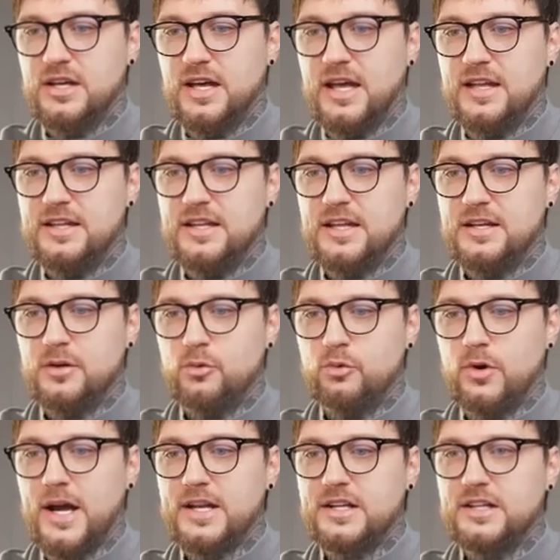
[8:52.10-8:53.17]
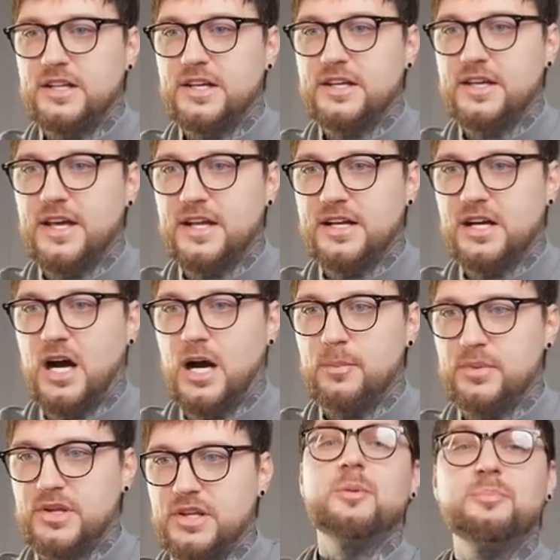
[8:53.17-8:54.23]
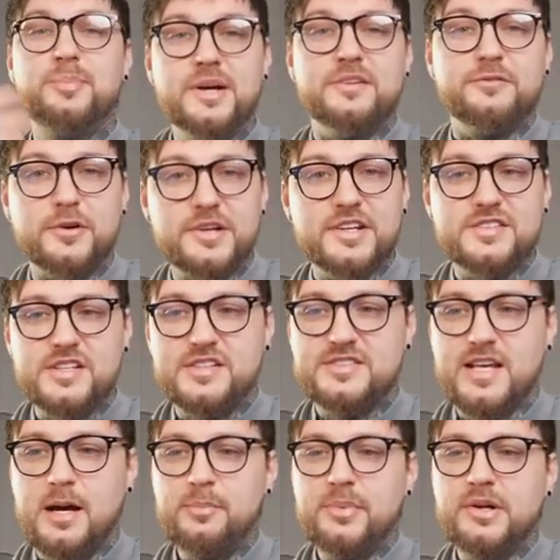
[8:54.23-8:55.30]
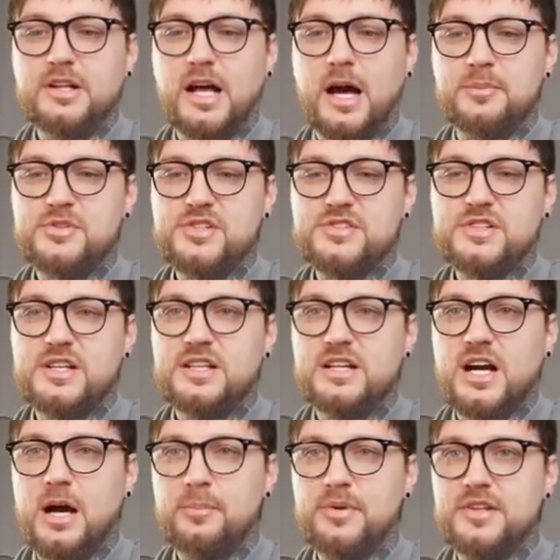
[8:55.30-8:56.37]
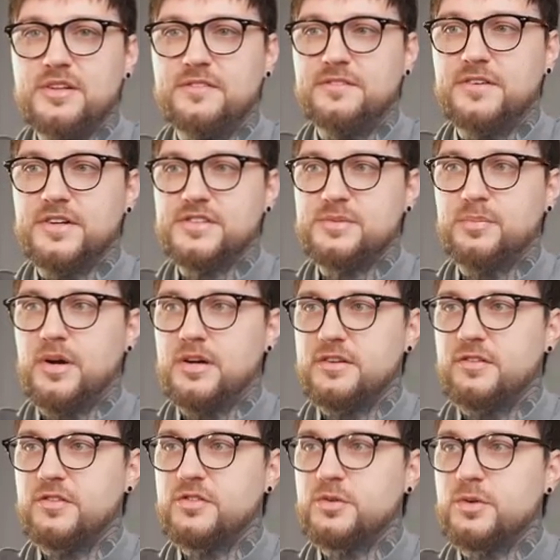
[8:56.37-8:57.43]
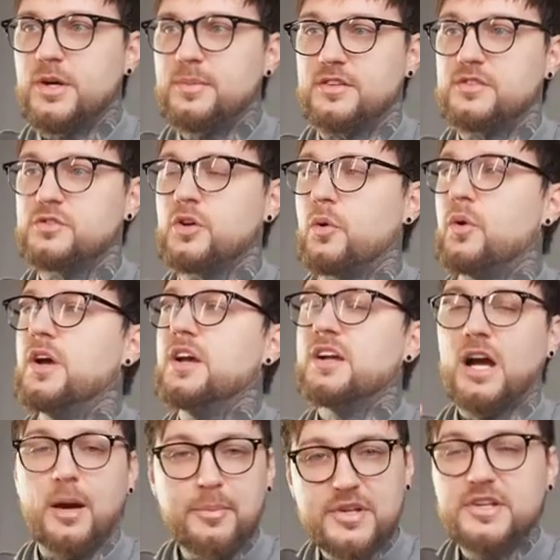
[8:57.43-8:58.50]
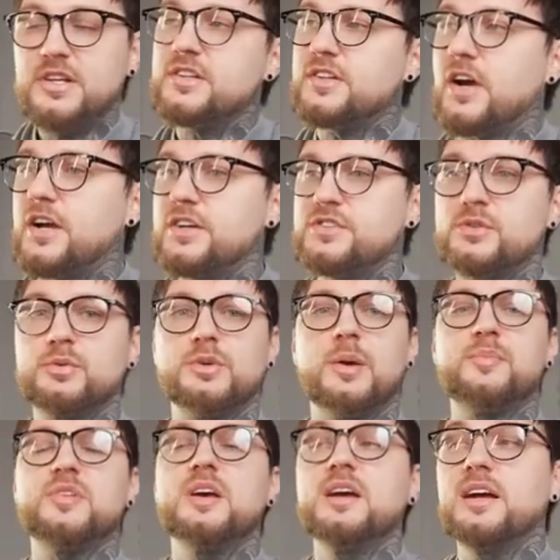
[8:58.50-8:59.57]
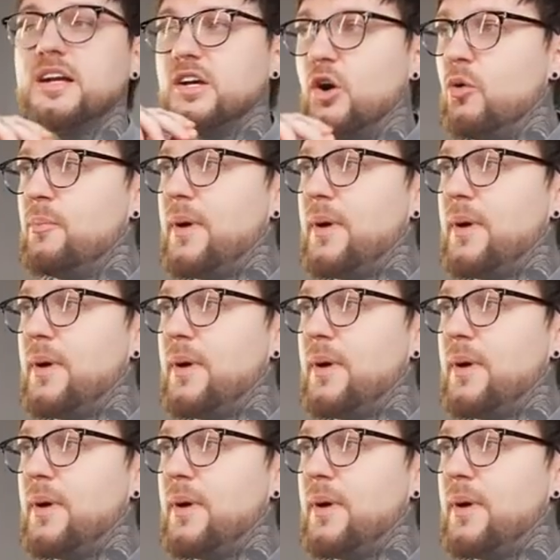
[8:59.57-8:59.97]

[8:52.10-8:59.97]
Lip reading: and then right click and copy. But for this example, I'm just gonna copy the first part of the script. So copy the entire script, go